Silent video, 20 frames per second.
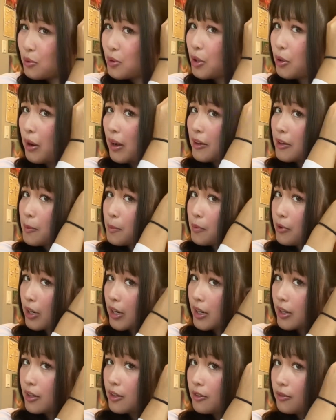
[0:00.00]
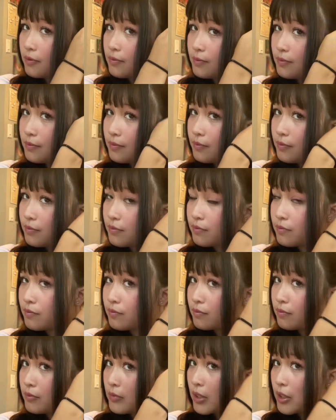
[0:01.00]
know how to braid.
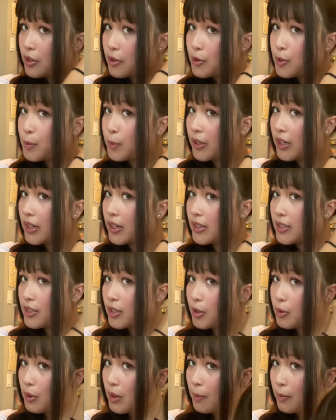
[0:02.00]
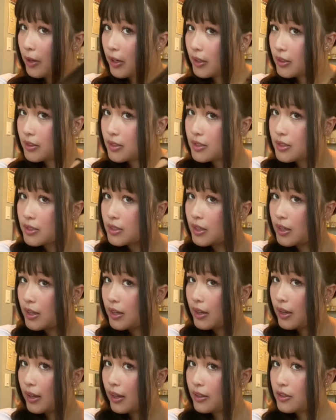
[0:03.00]
You split it into three parts
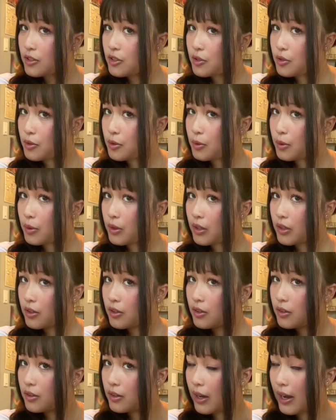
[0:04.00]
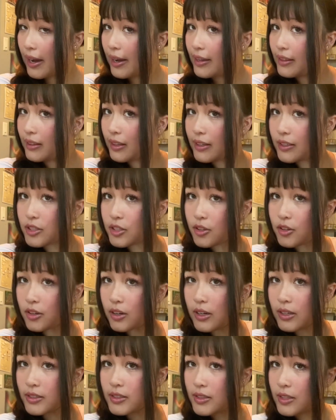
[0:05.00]
and you, I like to
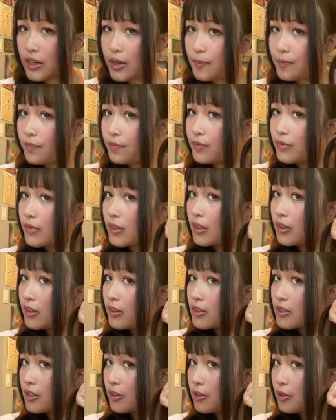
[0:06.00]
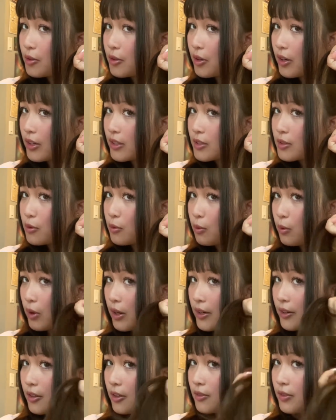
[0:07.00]
cross them. So you cross
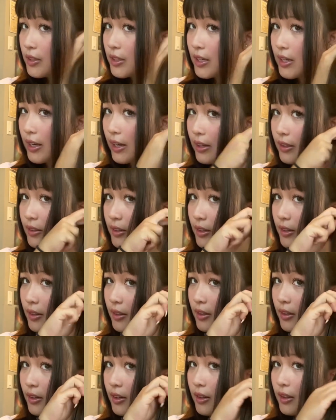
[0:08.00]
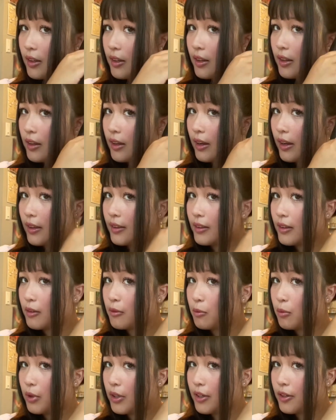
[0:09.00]
one over the other and
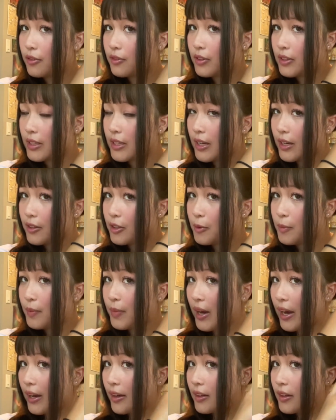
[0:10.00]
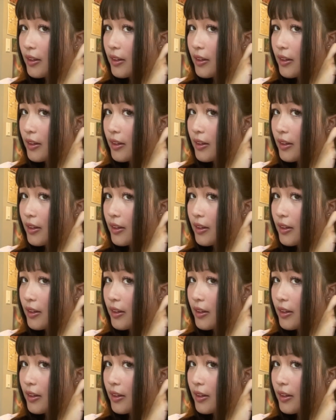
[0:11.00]
then one over the other back.